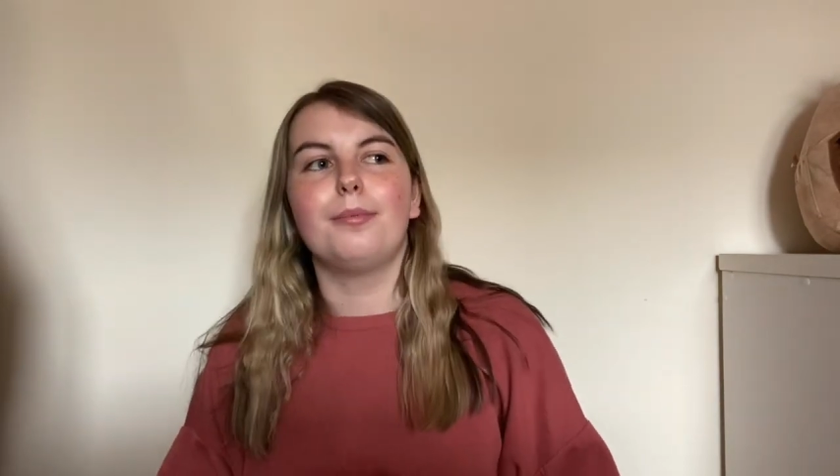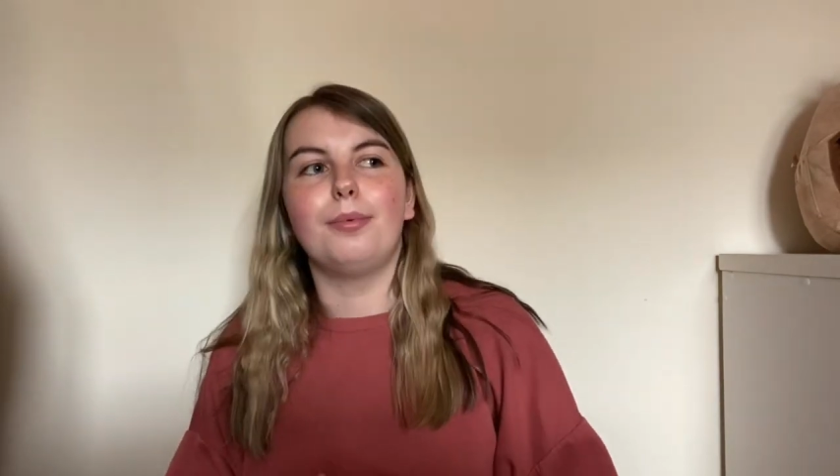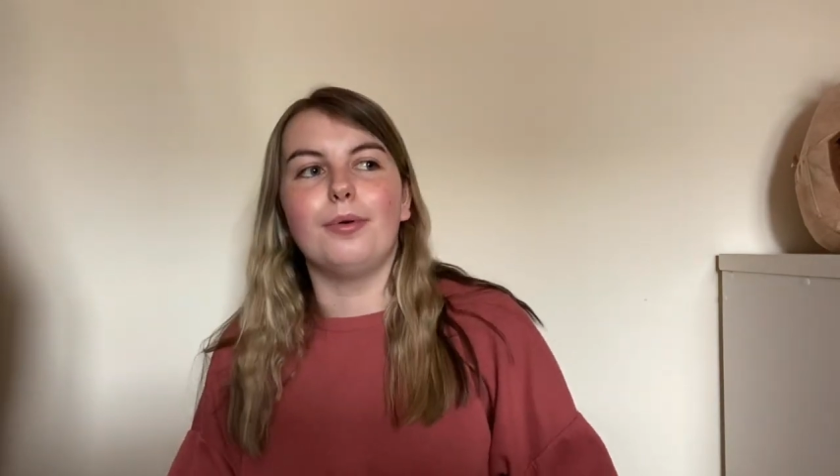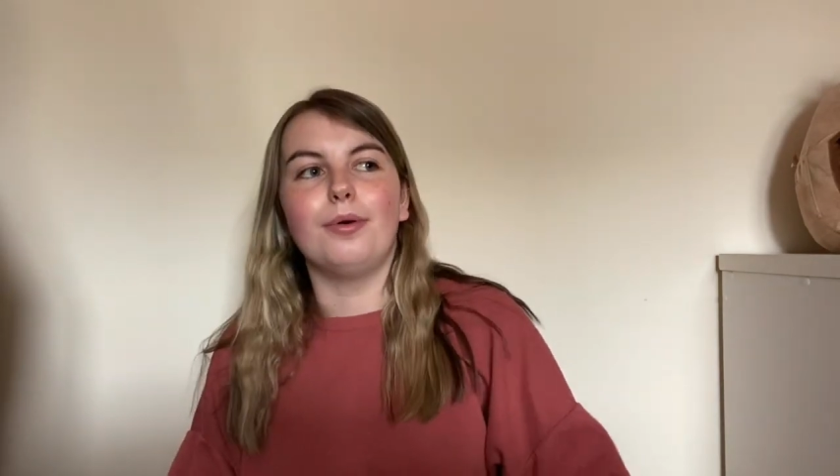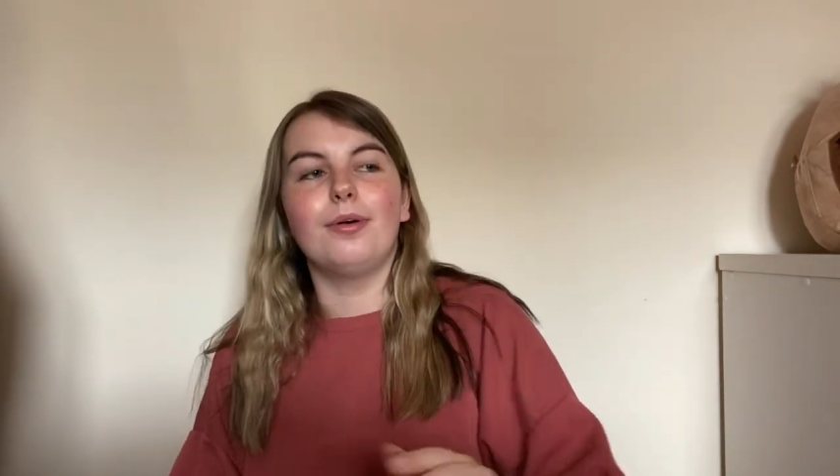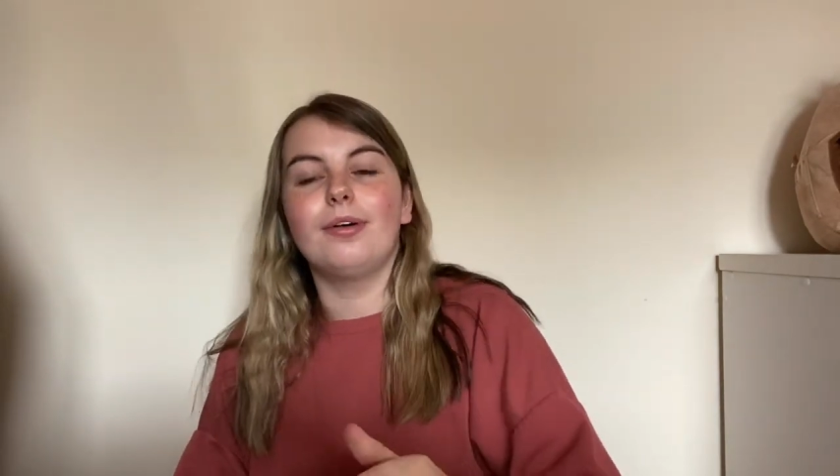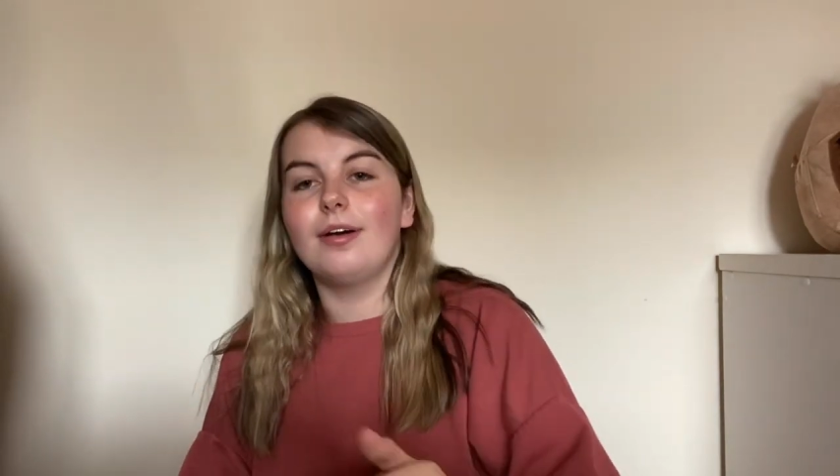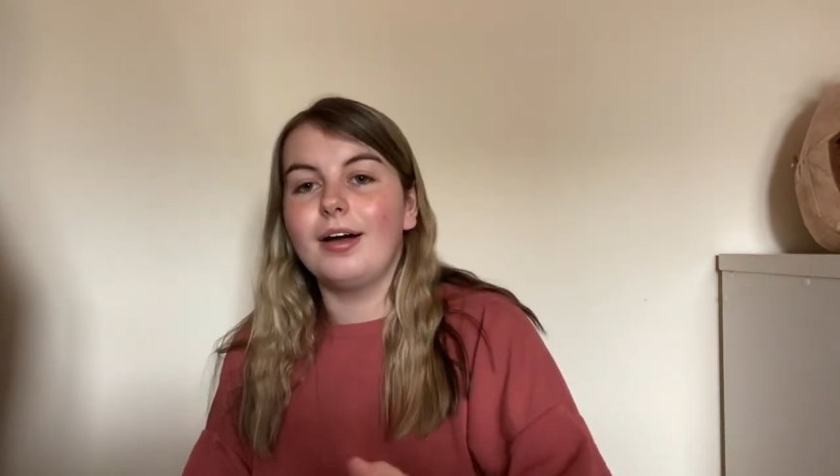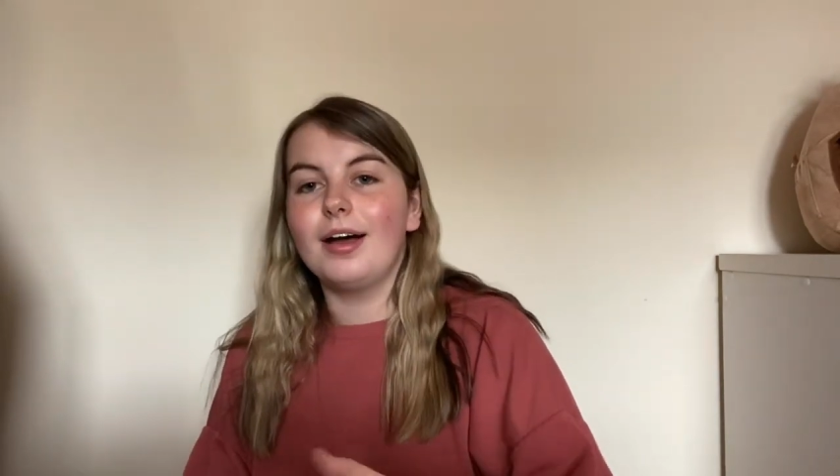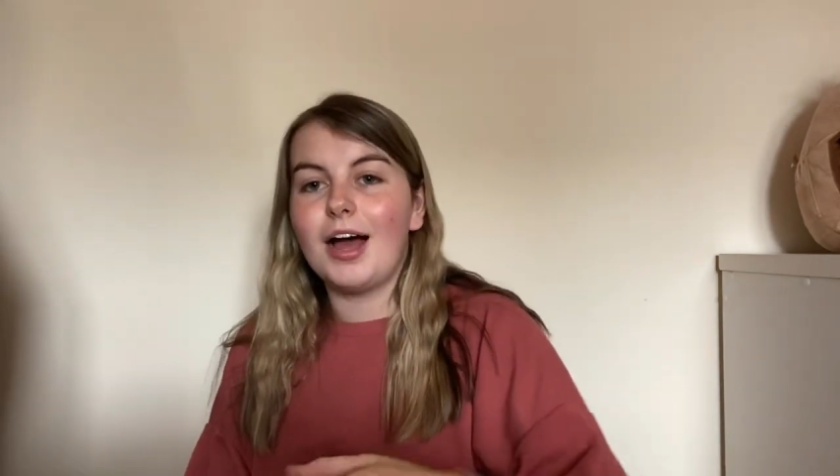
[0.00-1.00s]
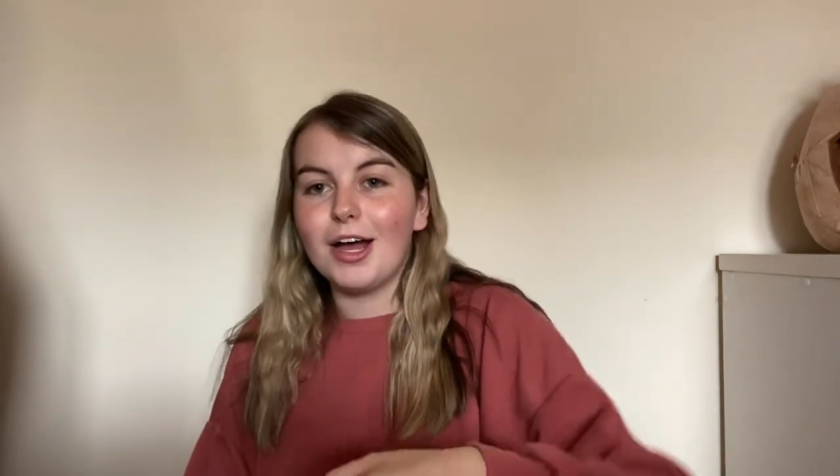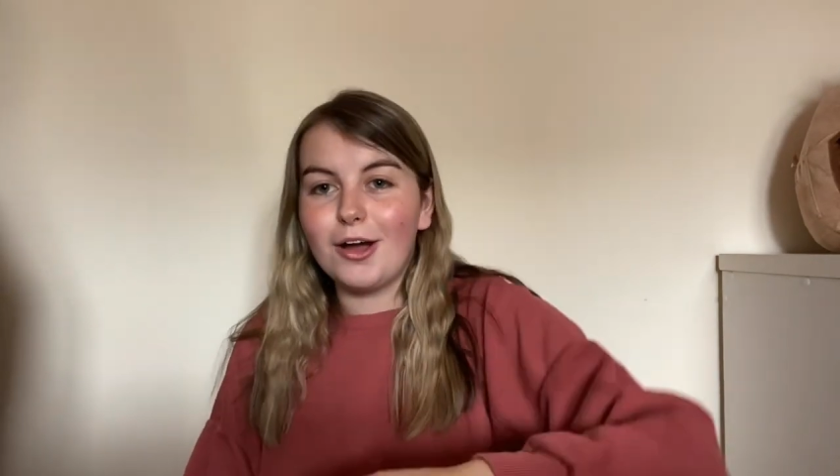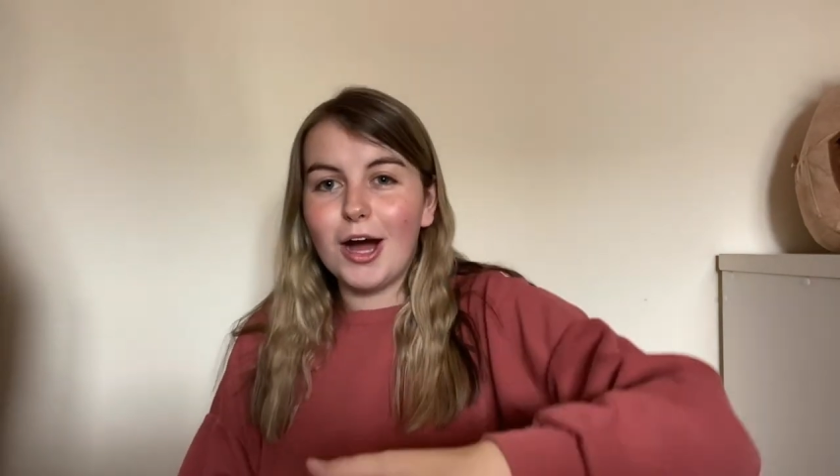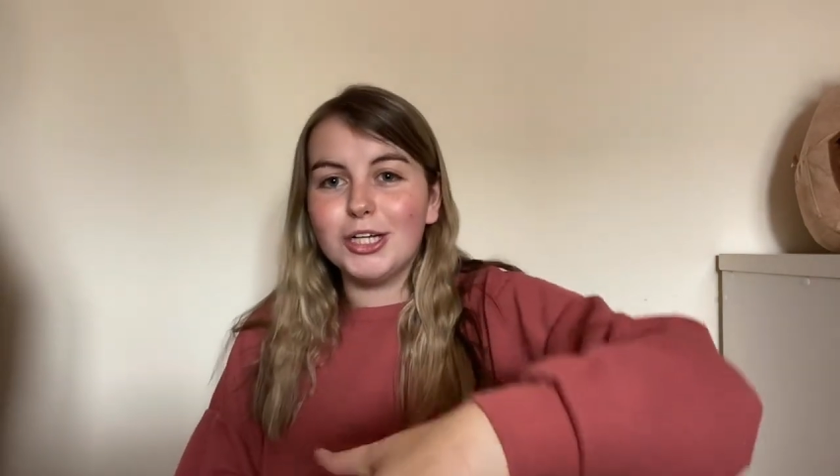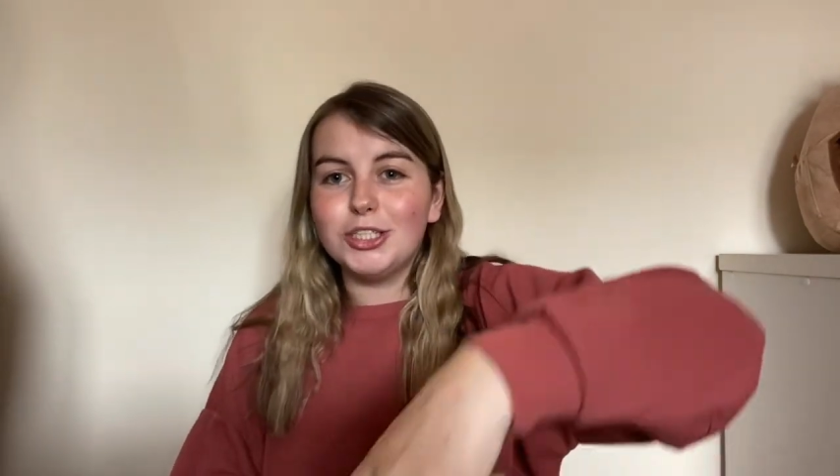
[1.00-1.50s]
But I
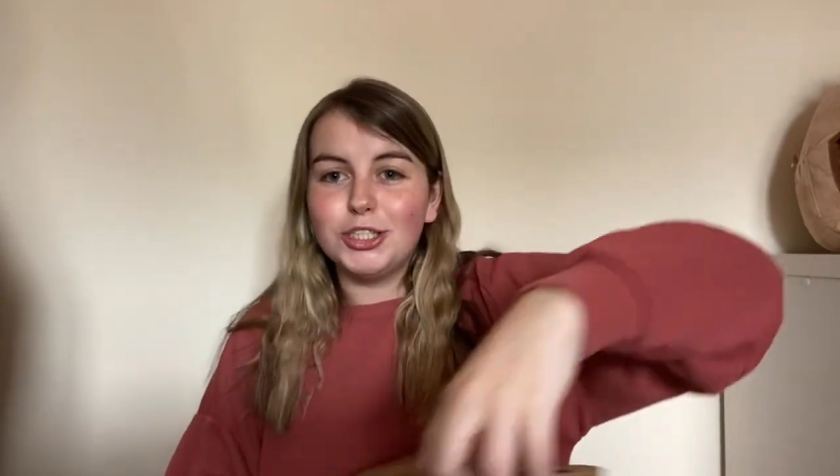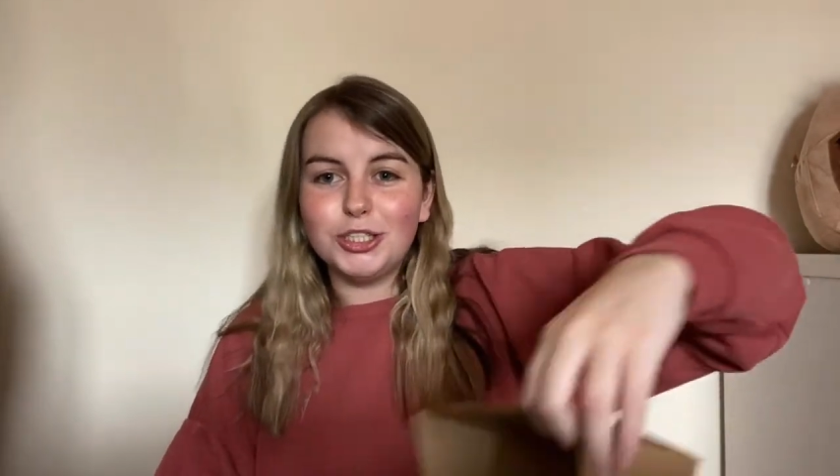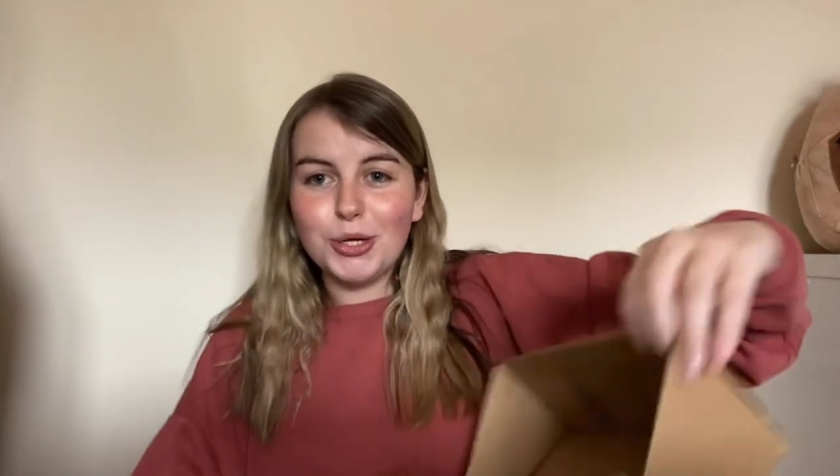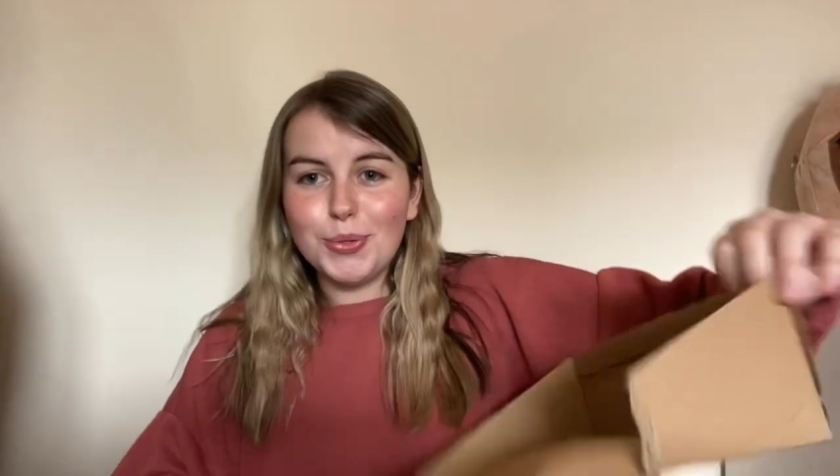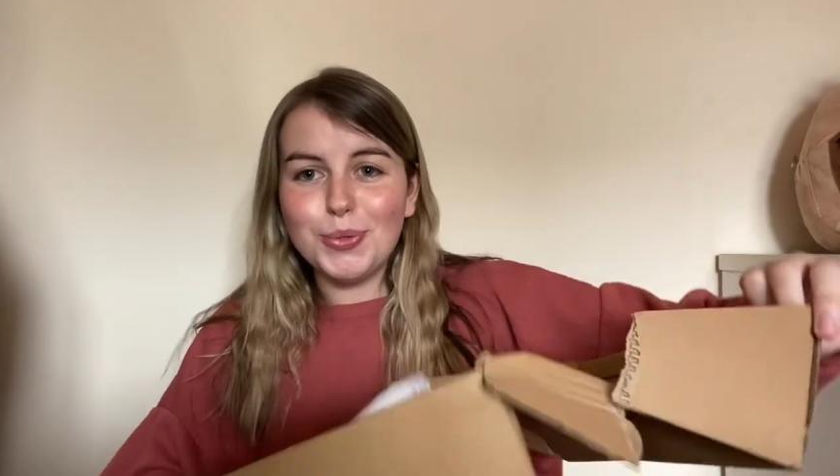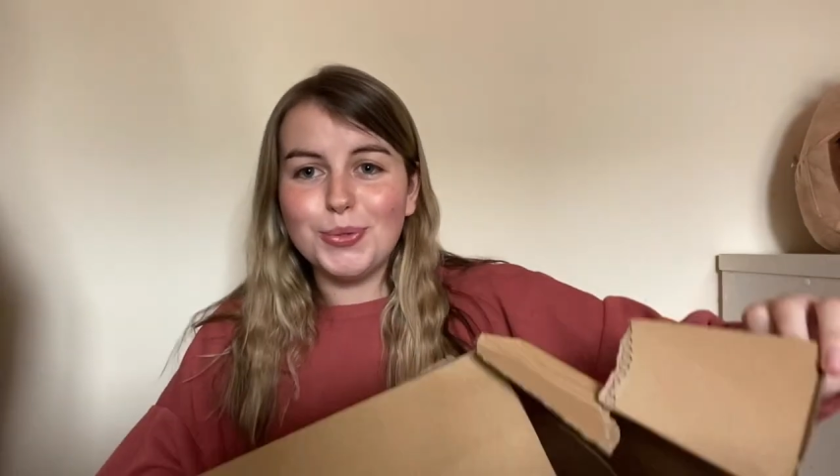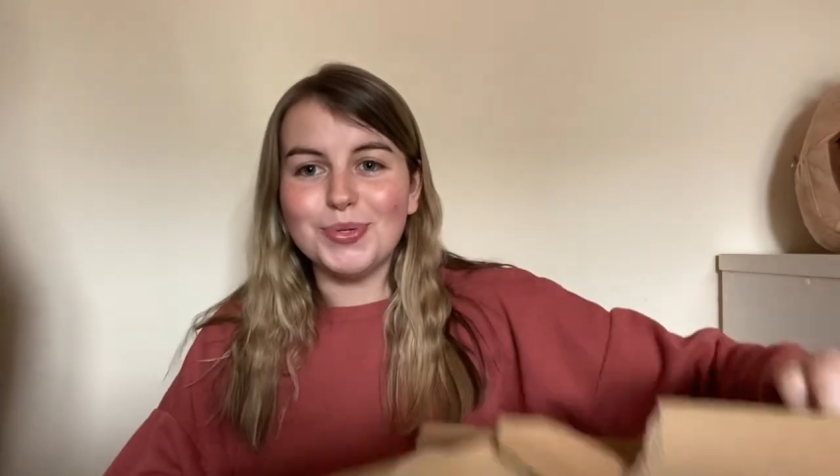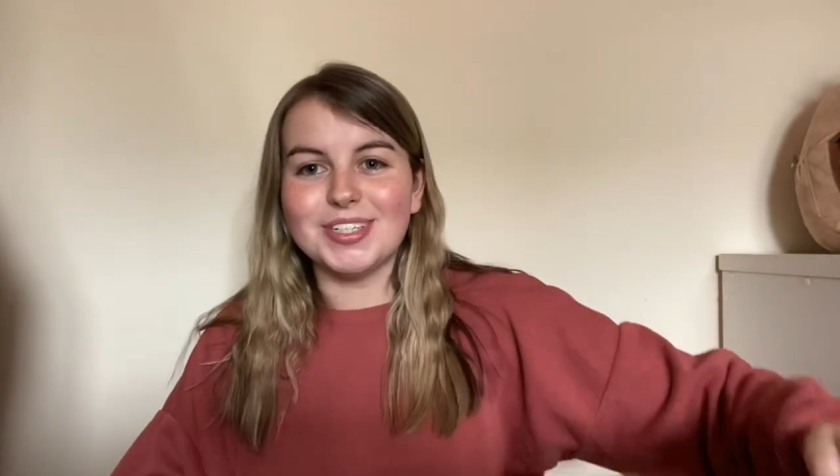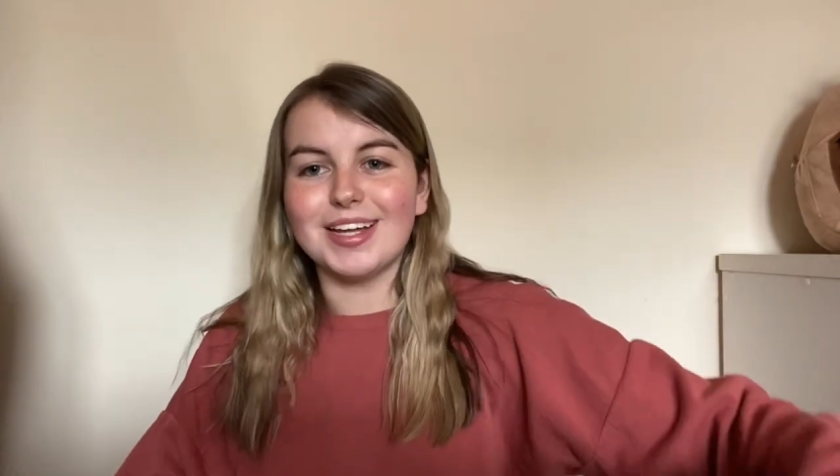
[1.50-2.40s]
got shoes.